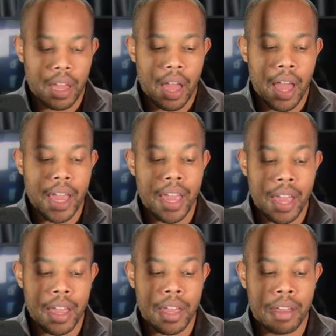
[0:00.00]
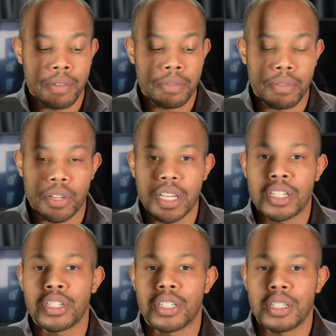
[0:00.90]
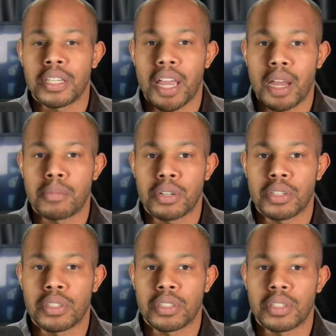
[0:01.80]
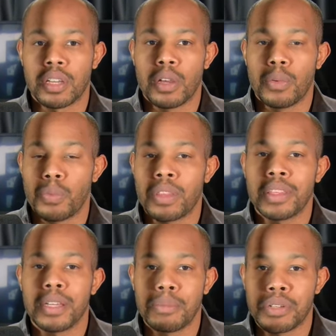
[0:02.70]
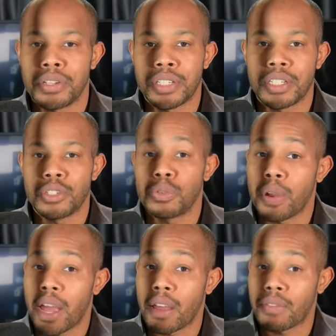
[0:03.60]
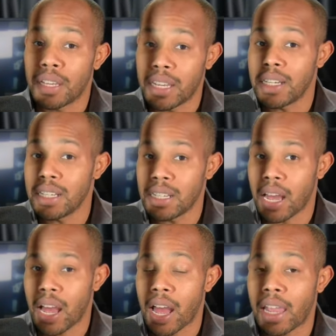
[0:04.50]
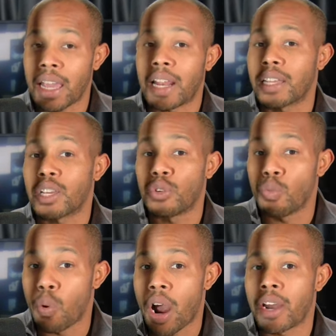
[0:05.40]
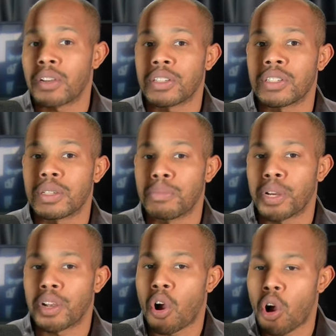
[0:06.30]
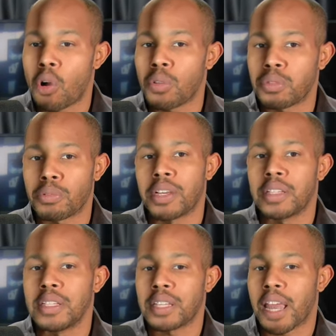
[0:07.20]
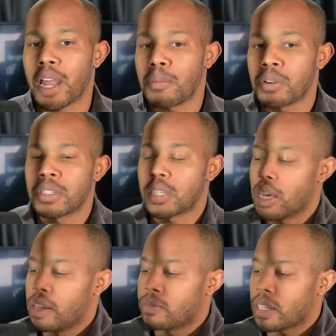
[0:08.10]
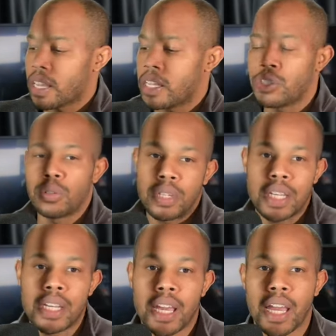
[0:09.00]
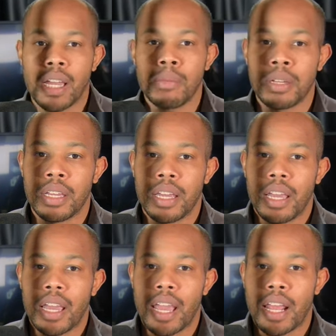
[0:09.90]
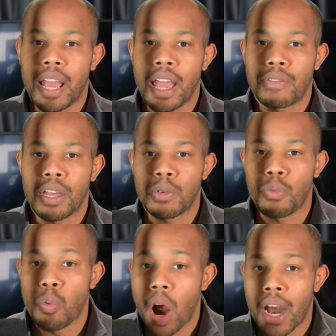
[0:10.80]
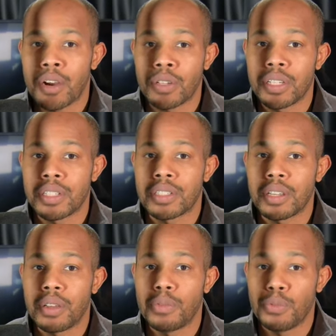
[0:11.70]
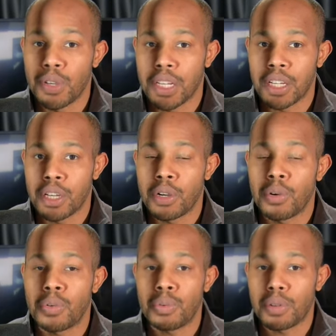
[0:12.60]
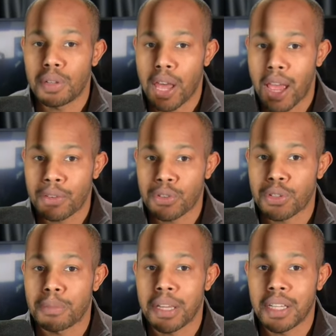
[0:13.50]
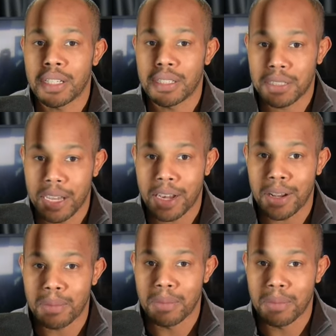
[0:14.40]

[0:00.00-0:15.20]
I have each of these cameras with the ability to have NDI, and I can wirelessly bring all three of these cameras into Ecamm and have a wireless video live streaming setup.